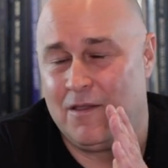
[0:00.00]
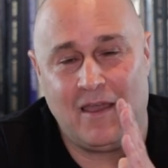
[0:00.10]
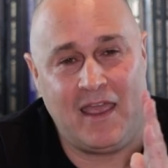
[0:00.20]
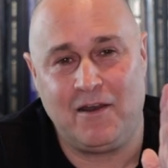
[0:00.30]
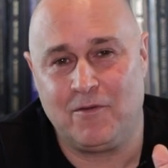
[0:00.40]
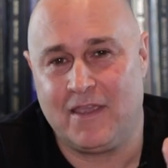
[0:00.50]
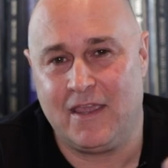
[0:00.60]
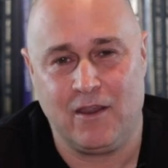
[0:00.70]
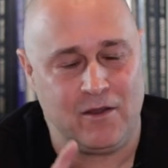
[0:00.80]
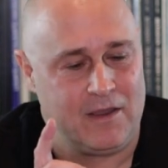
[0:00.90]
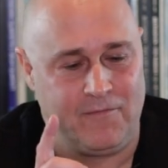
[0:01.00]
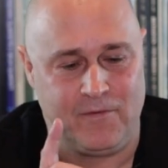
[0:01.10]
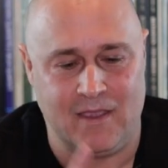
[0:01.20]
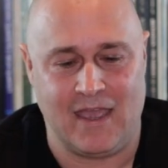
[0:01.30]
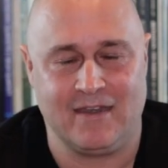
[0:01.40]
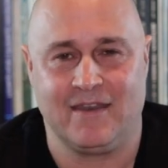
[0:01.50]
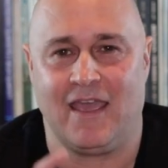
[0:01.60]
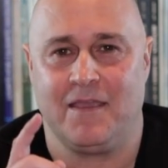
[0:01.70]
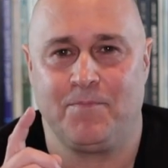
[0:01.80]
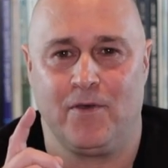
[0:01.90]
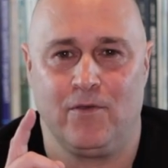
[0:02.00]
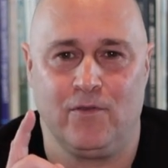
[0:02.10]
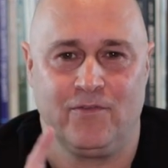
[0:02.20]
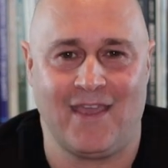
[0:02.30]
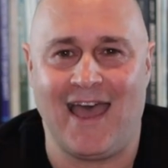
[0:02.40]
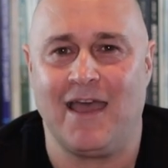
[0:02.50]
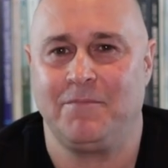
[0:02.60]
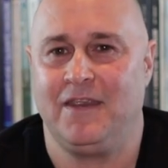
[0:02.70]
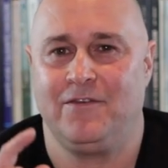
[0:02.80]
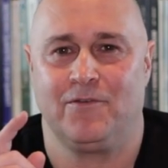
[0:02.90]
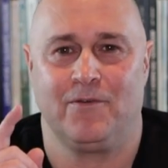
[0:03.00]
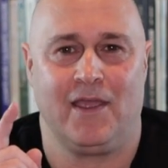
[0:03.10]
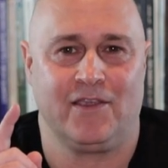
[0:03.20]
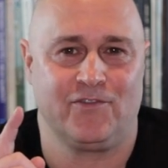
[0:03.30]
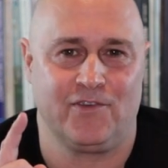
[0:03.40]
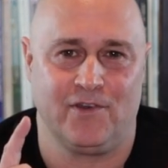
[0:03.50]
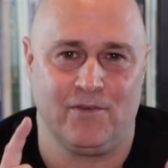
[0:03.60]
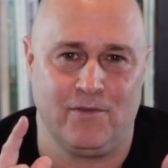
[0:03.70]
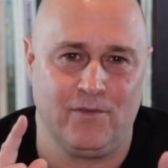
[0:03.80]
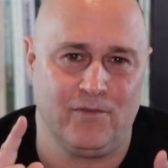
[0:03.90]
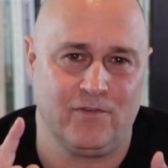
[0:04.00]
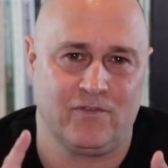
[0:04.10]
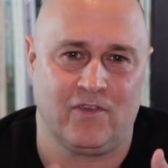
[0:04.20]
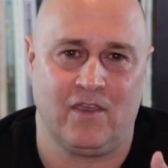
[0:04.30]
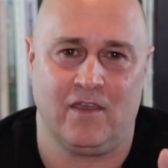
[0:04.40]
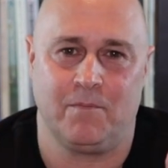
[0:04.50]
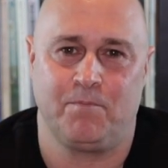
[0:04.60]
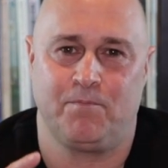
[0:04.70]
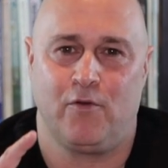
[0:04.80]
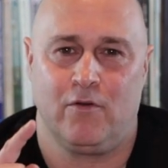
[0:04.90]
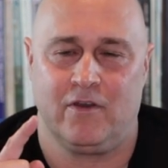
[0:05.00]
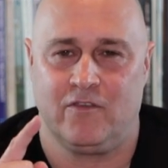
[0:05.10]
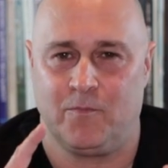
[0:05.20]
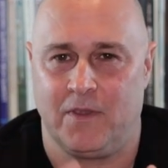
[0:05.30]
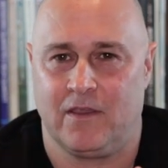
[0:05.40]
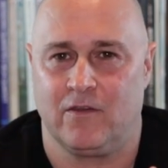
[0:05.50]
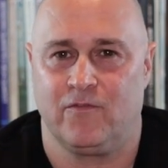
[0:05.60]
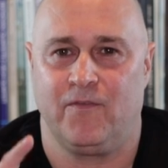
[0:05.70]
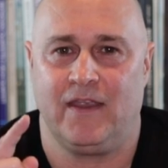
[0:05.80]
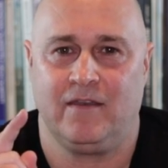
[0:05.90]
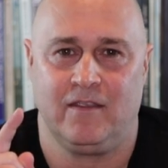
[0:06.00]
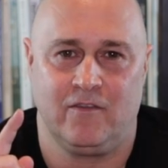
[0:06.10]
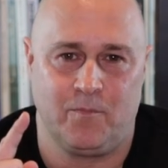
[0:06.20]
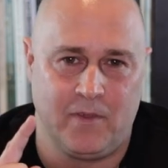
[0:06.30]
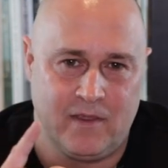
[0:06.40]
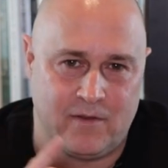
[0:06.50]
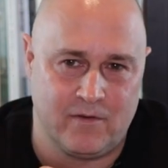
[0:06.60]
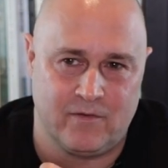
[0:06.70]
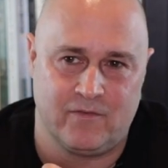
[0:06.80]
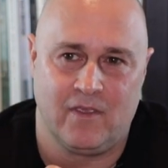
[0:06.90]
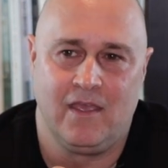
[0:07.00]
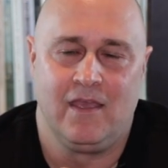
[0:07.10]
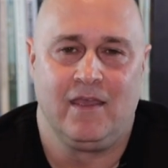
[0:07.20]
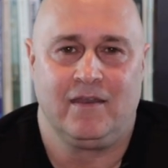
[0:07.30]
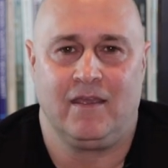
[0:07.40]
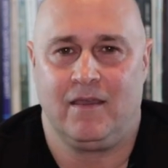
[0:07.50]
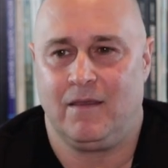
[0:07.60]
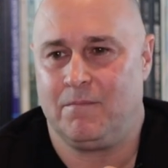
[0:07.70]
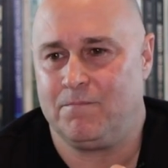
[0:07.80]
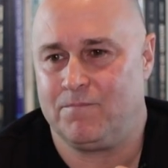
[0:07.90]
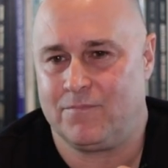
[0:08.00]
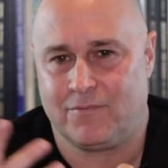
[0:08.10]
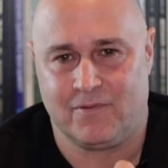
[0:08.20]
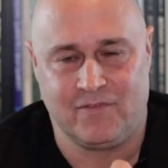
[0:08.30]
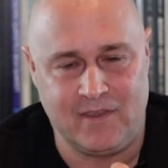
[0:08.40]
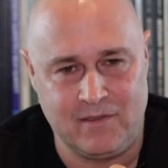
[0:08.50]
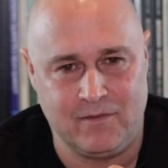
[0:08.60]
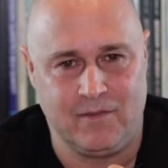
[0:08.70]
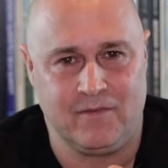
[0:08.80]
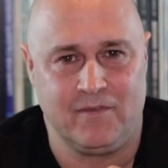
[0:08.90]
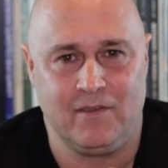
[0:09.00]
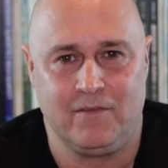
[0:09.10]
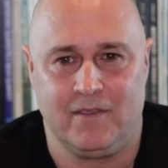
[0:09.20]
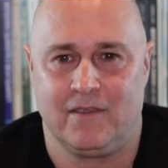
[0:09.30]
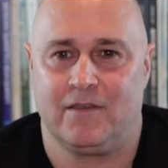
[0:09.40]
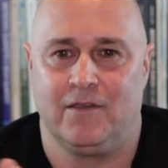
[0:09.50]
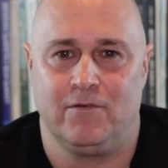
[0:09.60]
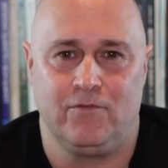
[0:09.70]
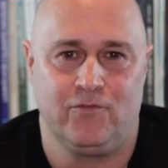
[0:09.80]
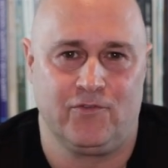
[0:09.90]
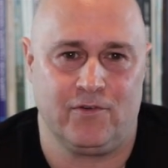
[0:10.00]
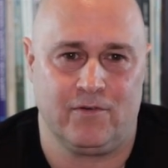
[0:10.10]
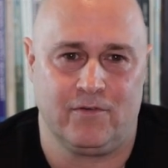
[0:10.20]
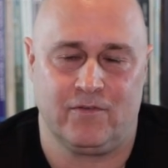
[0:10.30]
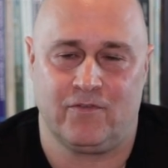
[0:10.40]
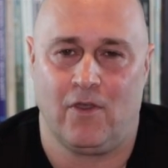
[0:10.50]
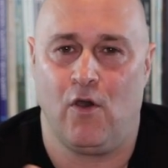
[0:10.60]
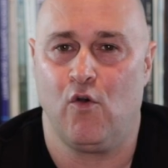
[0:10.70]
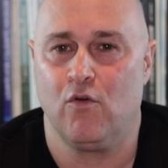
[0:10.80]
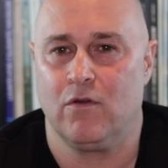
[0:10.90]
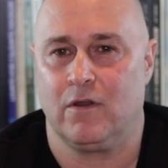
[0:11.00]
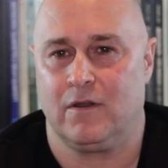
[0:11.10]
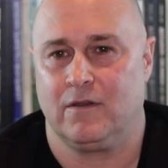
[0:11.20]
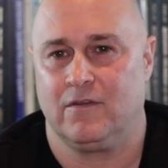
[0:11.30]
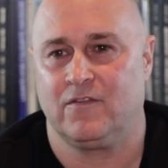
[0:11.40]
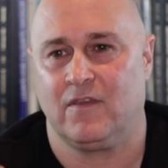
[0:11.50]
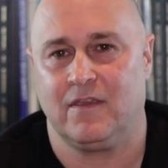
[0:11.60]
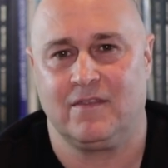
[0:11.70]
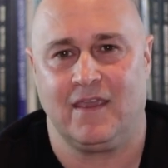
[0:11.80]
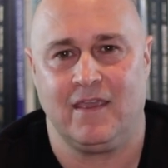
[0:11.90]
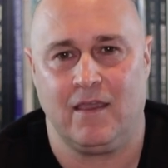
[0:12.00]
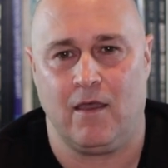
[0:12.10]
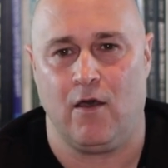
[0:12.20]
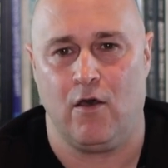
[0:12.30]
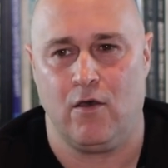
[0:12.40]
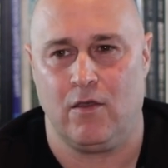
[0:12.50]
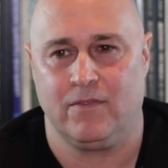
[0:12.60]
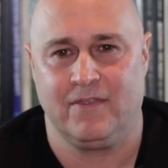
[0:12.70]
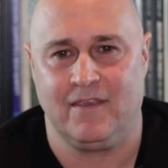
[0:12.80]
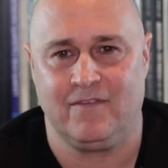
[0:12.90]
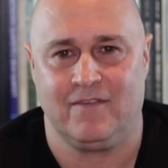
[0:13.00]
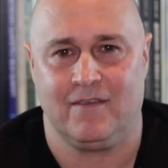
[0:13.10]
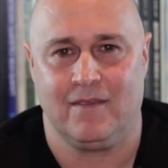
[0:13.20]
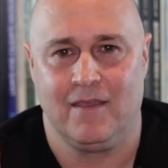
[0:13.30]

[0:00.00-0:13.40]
I don't care if you got dipoles, omnidirectionals, ported speakers, vented speakers, sealed enclosures, horns, this